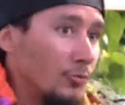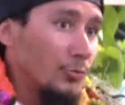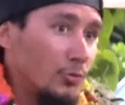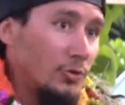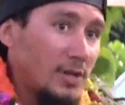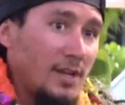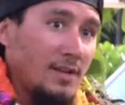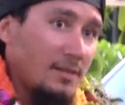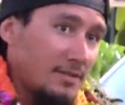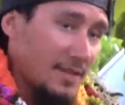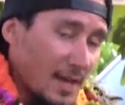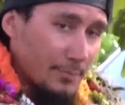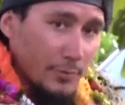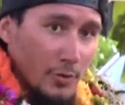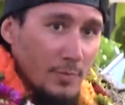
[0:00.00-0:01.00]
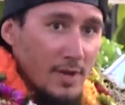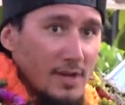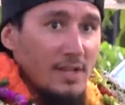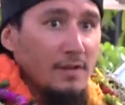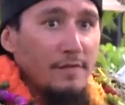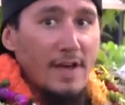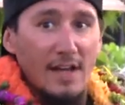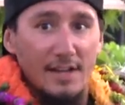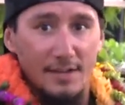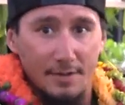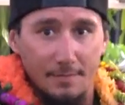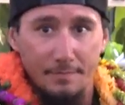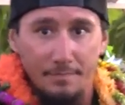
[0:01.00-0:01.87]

ruling that permit invalid.